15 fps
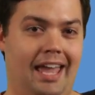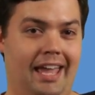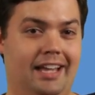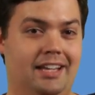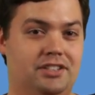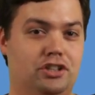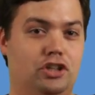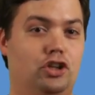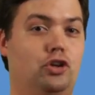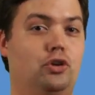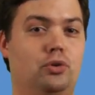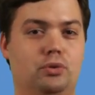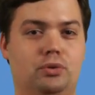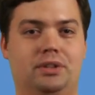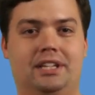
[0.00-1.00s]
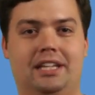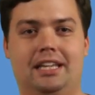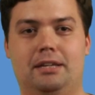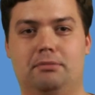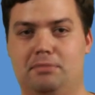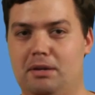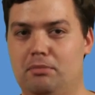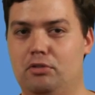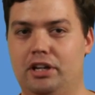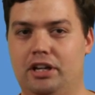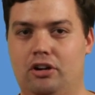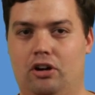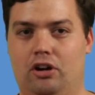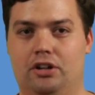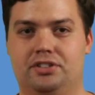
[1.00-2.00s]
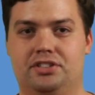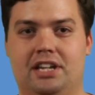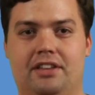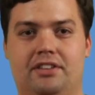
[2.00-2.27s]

XQD memory cards.